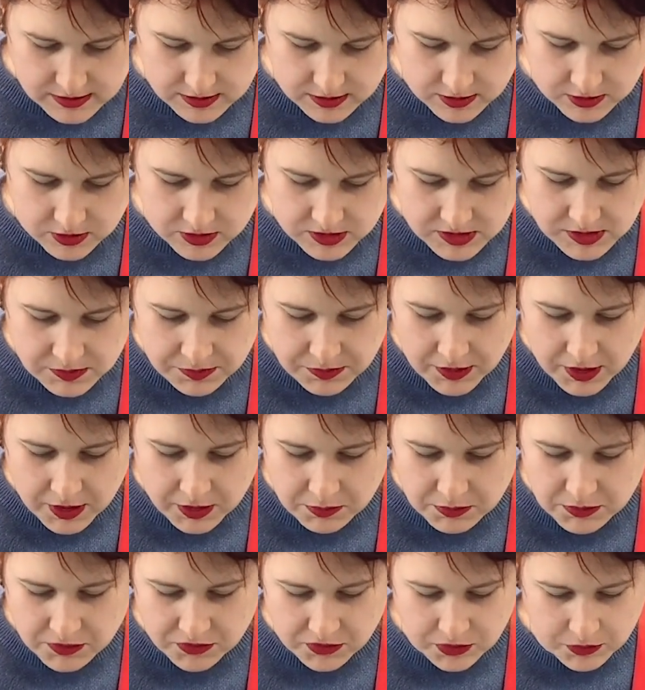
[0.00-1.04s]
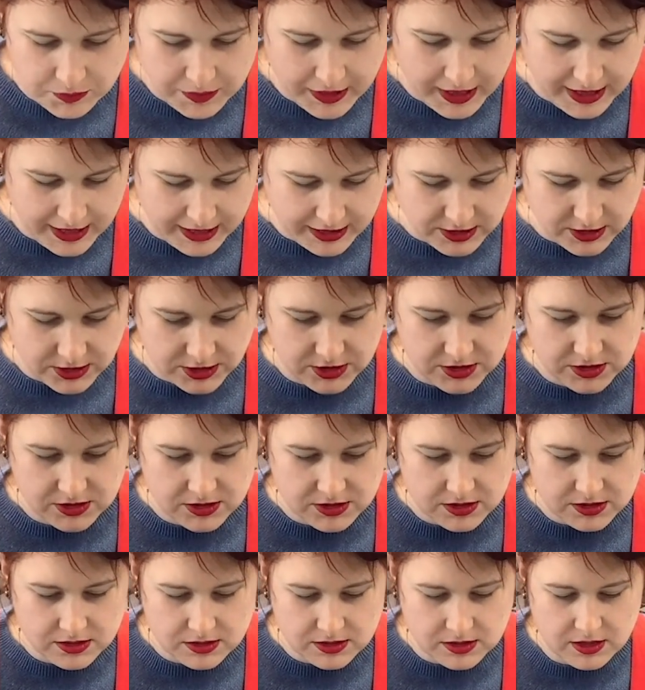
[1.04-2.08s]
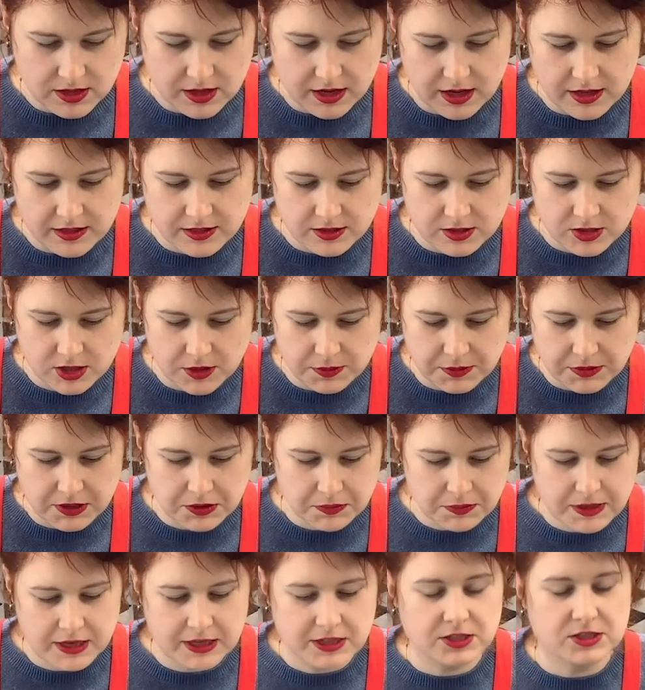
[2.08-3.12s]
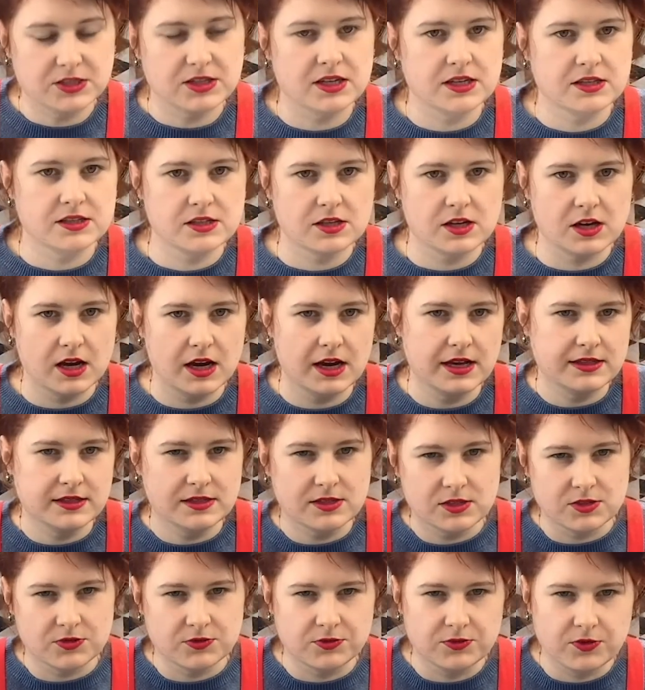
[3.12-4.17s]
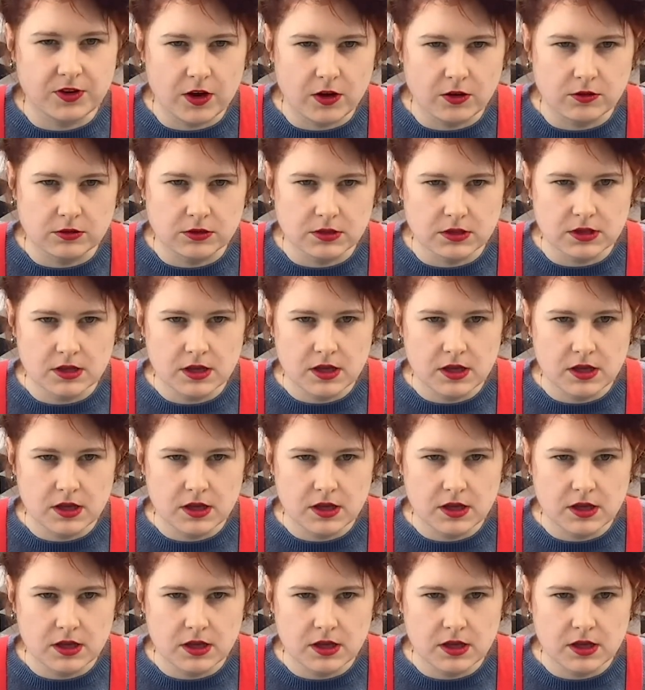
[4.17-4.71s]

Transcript: use the bottom of your pages and the top of your pages as the guides to fold